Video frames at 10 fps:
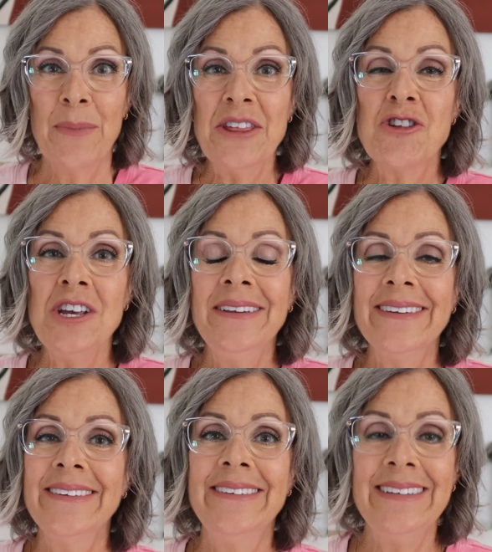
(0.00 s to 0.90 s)
But
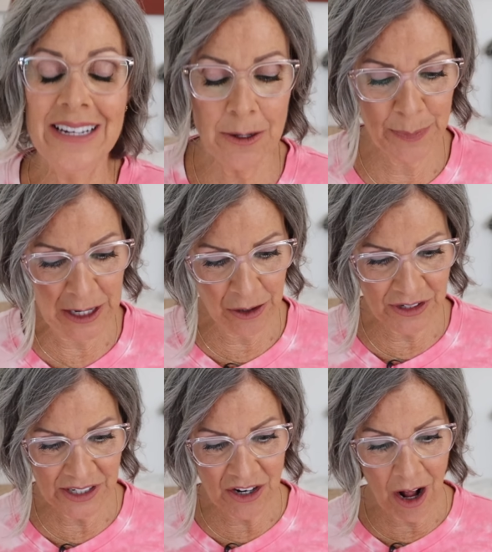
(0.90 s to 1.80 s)
Jesus did appear
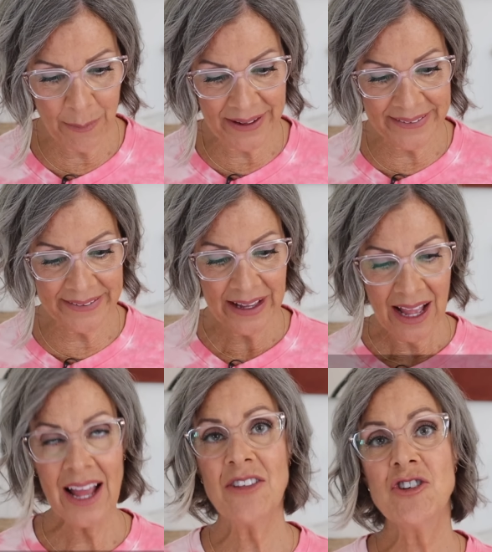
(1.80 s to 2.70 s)
to Thomas,
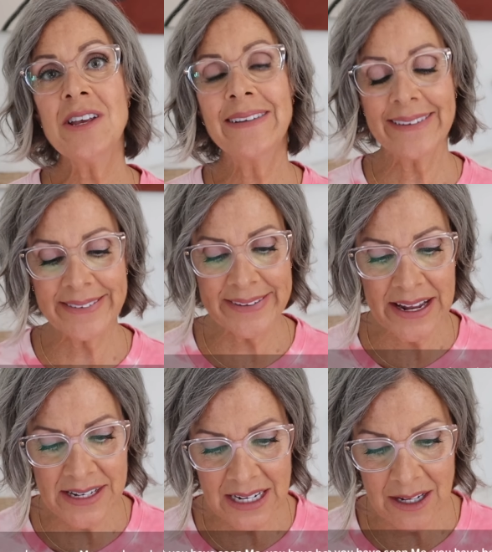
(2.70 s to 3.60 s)
and Jesus
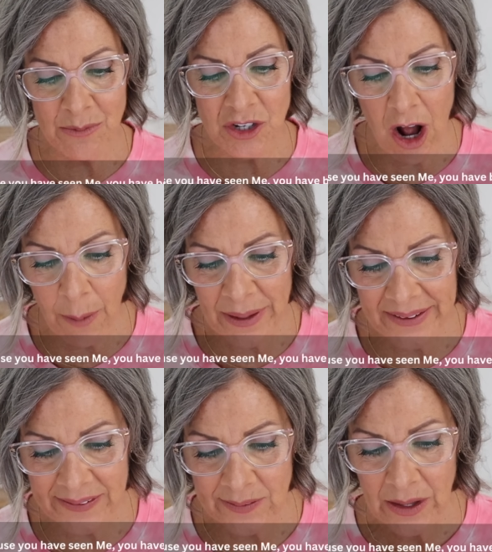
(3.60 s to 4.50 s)
said to him,
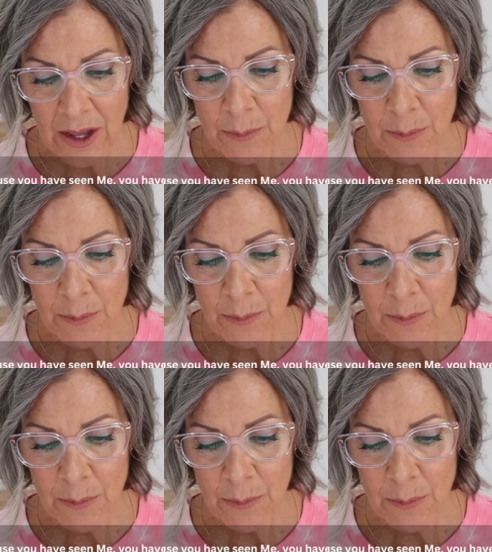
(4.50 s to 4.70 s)
Thomas,